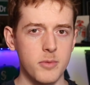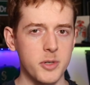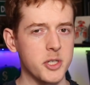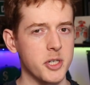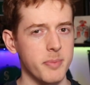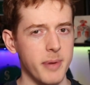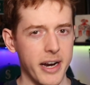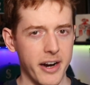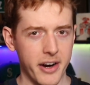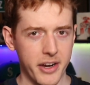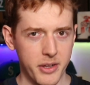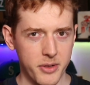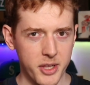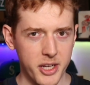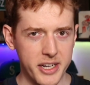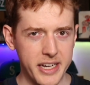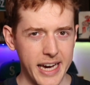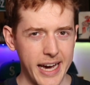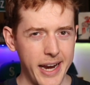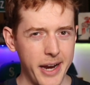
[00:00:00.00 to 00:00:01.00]
Which, no matter how you
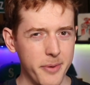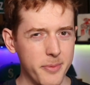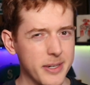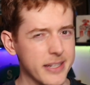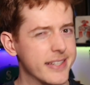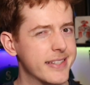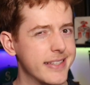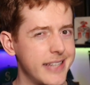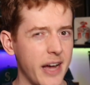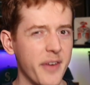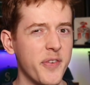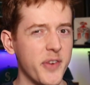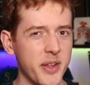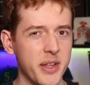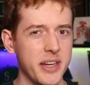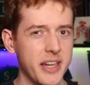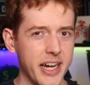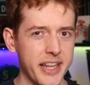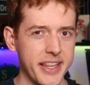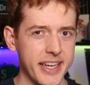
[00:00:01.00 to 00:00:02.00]
look at it, was
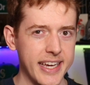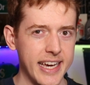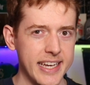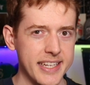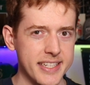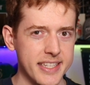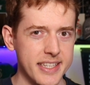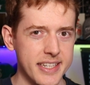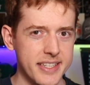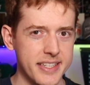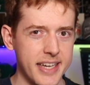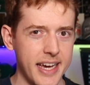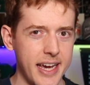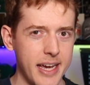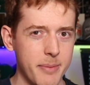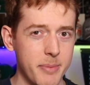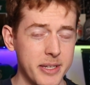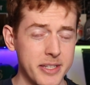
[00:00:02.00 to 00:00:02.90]
definitely not the case in this game,